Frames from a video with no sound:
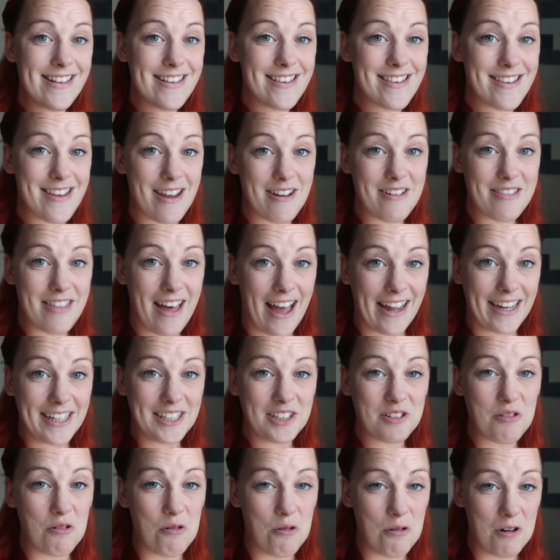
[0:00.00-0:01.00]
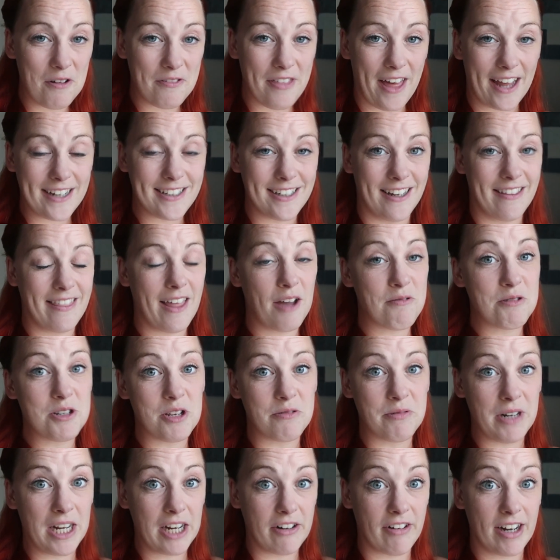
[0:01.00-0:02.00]
So that is all of that done. That was
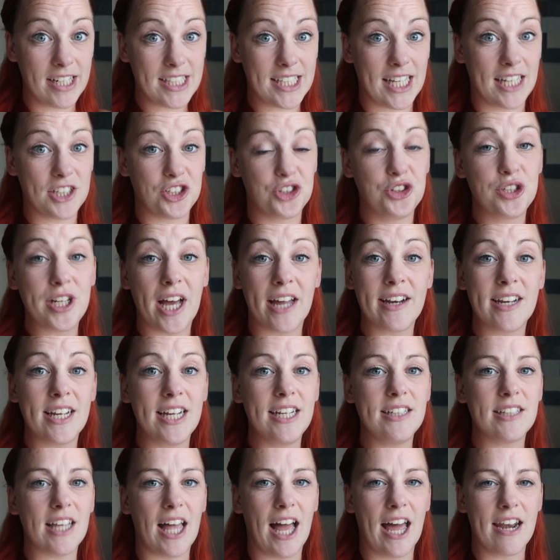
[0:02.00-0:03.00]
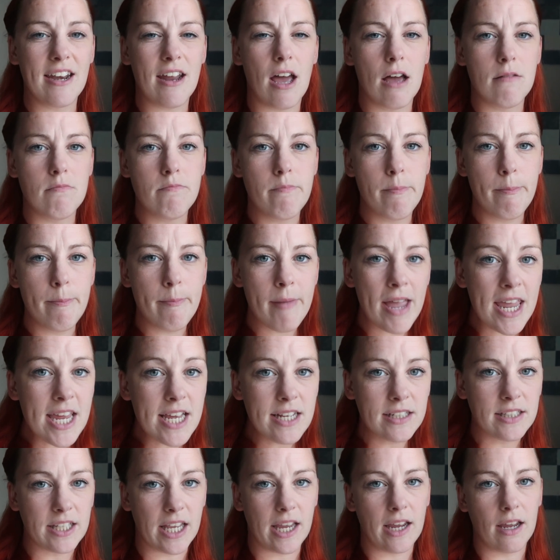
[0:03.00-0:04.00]
a really great session. Dan is an
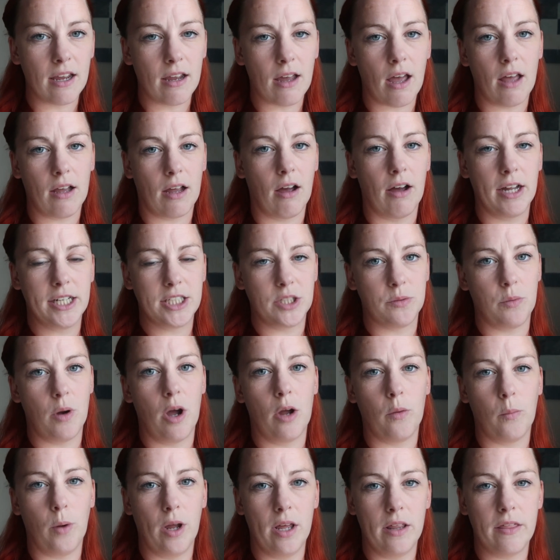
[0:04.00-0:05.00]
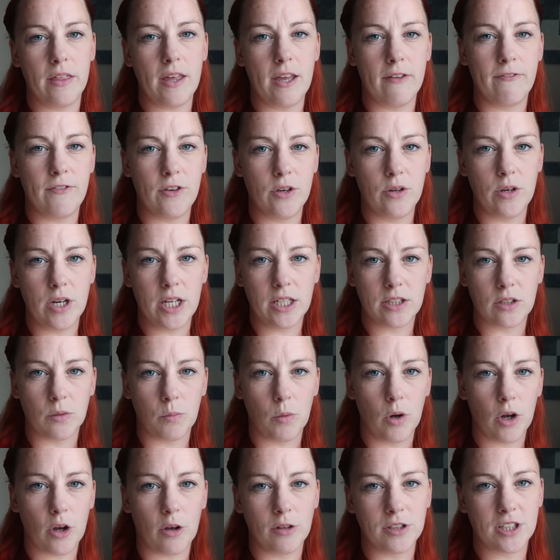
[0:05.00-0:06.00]
amazing guy to work with if you need some
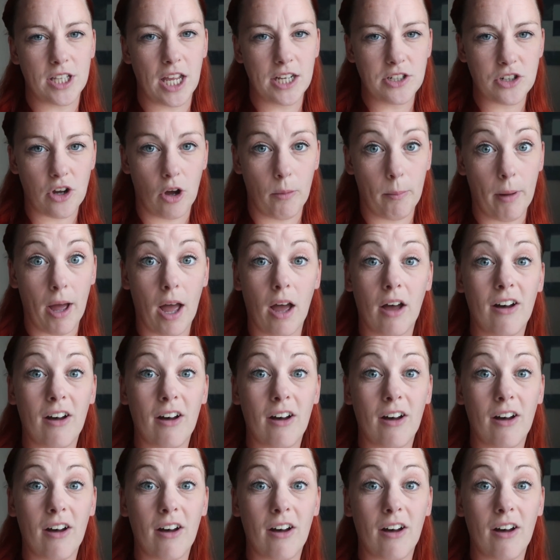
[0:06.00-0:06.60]
work on stage combat.